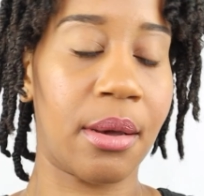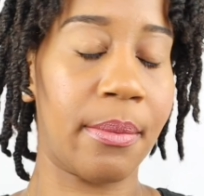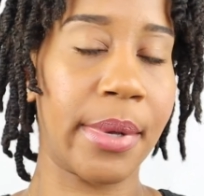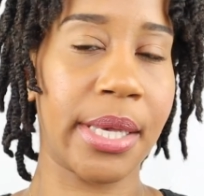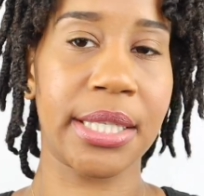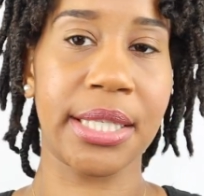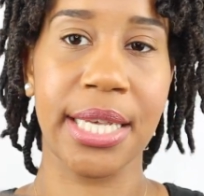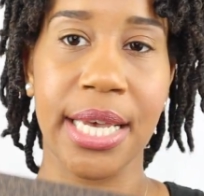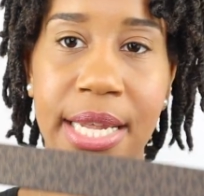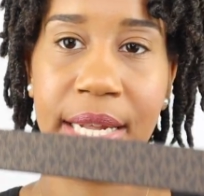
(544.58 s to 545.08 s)
I'm
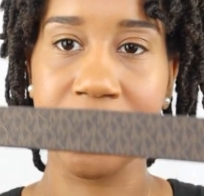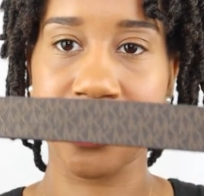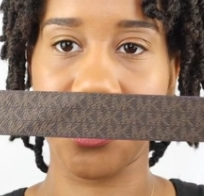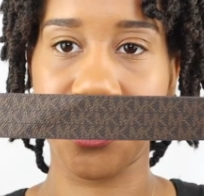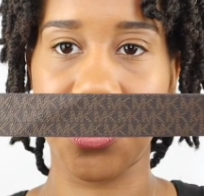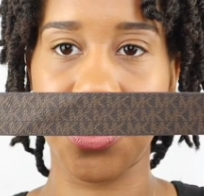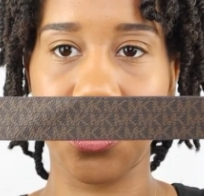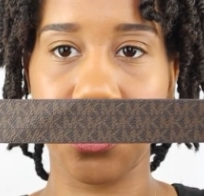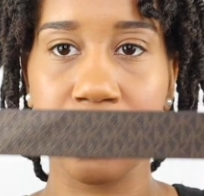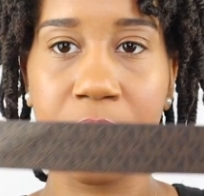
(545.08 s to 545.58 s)
excited
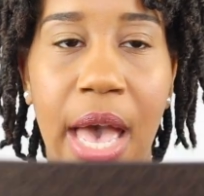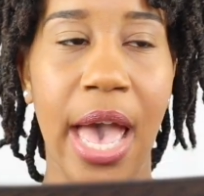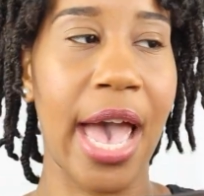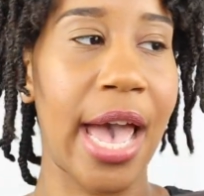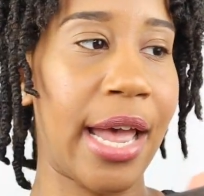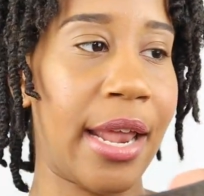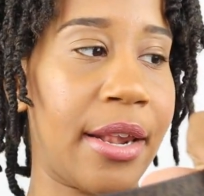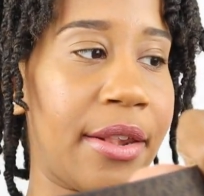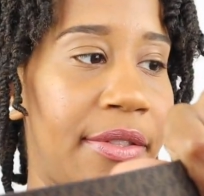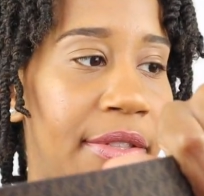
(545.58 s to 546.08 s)
to
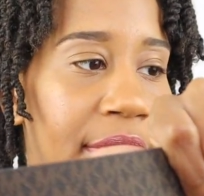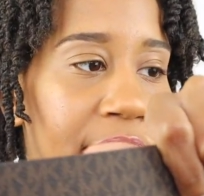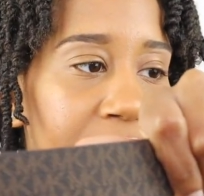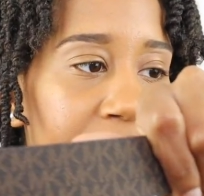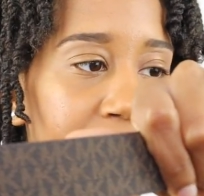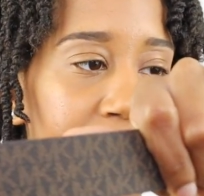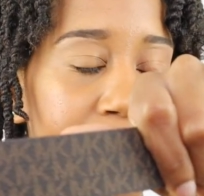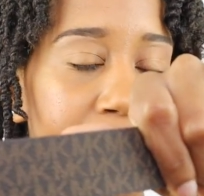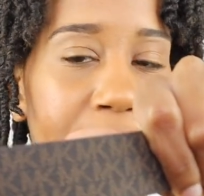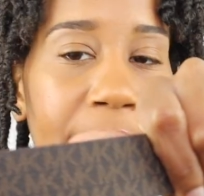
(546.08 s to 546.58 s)
add
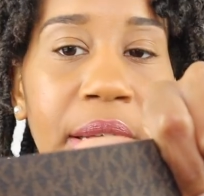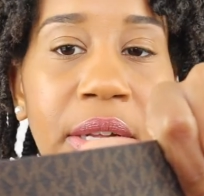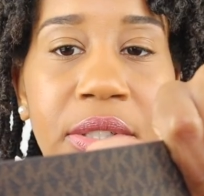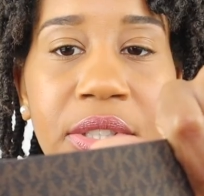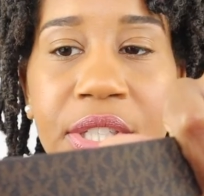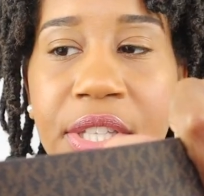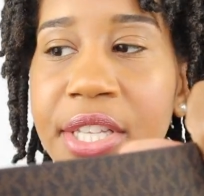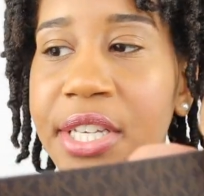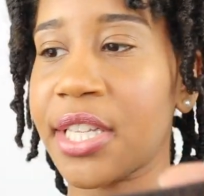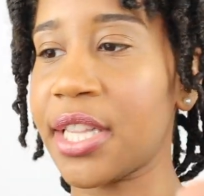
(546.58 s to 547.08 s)
this belt
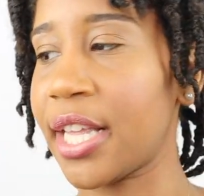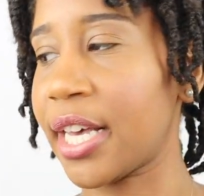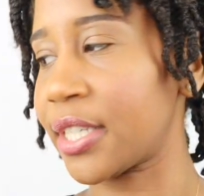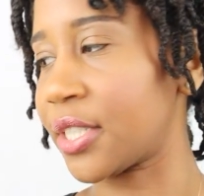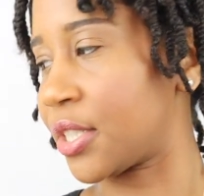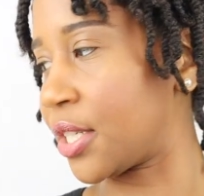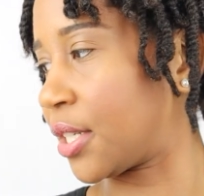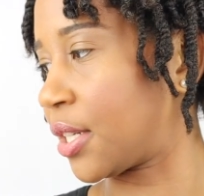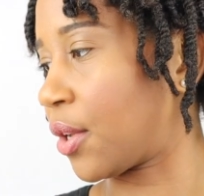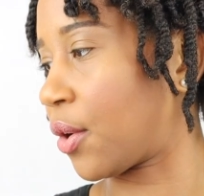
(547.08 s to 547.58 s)
to the
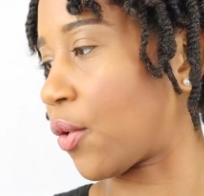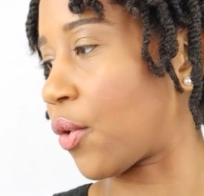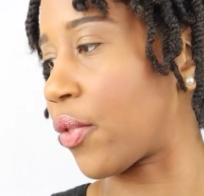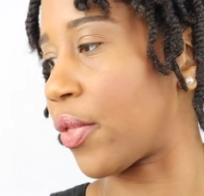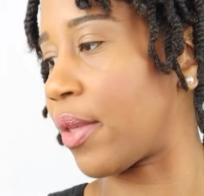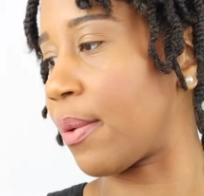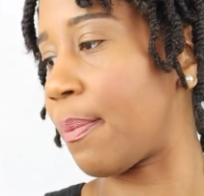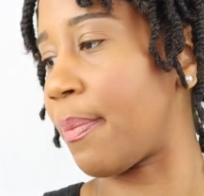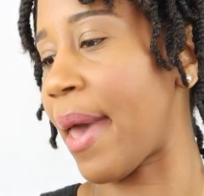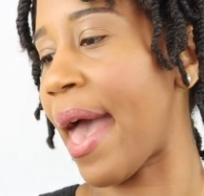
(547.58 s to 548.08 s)
collection. On
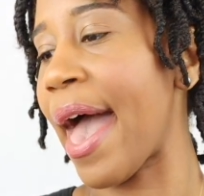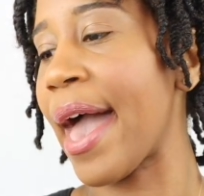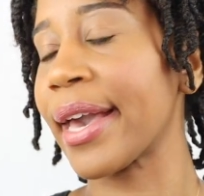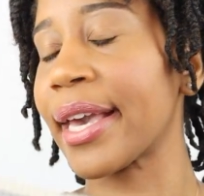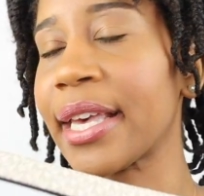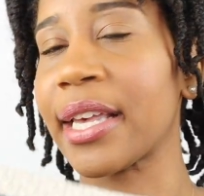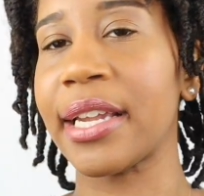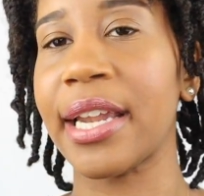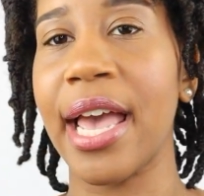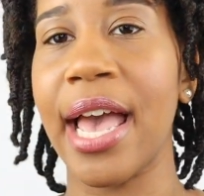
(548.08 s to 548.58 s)
the
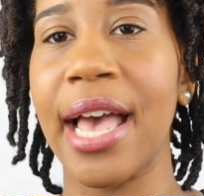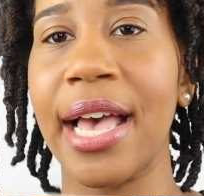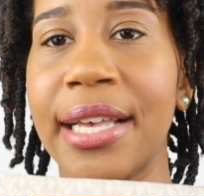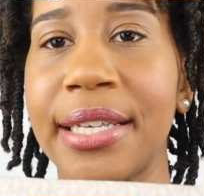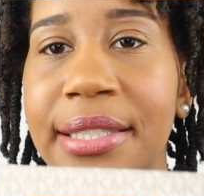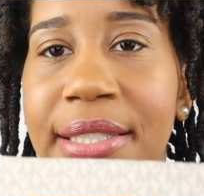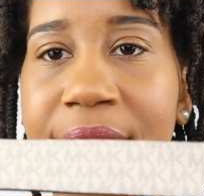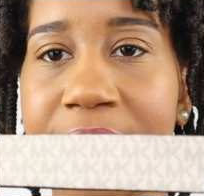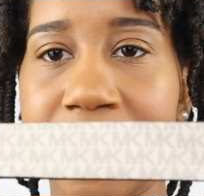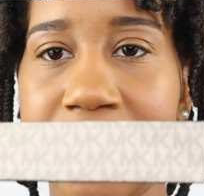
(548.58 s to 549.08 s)
back, it
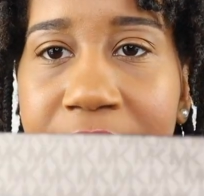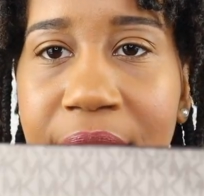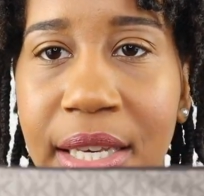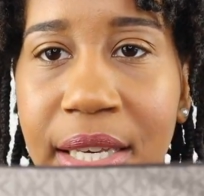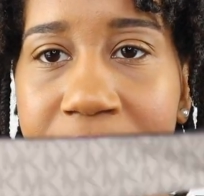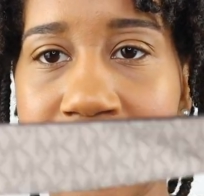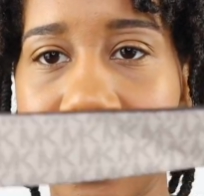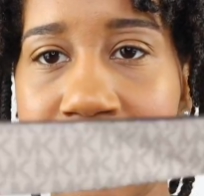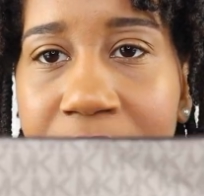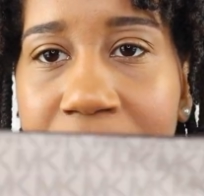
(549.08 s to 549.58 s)
has
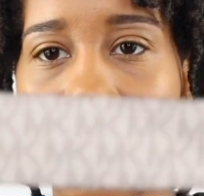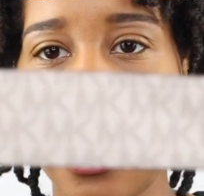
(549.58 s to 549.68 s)
the